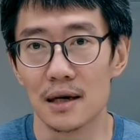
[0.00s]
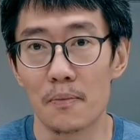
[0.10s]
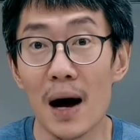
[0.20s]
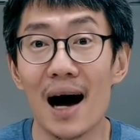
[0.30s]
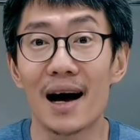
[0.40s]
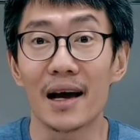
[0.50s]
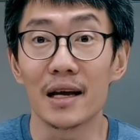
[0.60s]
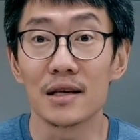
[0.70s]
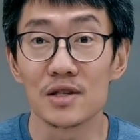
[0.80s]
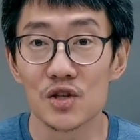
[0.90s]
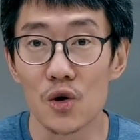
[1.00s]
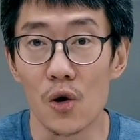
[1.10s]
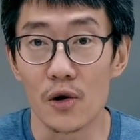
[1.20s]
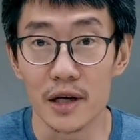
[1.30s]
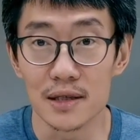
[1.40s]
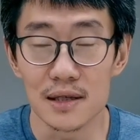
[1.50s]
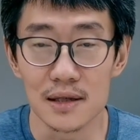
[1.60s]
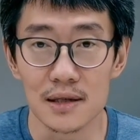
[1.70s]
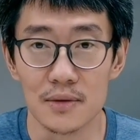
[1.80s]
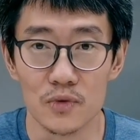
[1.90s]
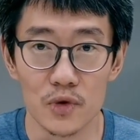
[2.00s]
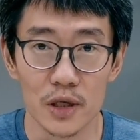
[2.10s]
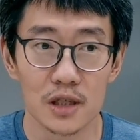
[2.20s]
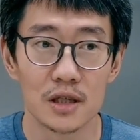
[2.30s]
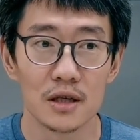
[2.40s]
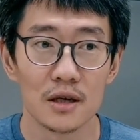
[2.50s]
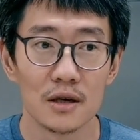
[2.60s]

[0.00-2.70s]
Pi scoring system, which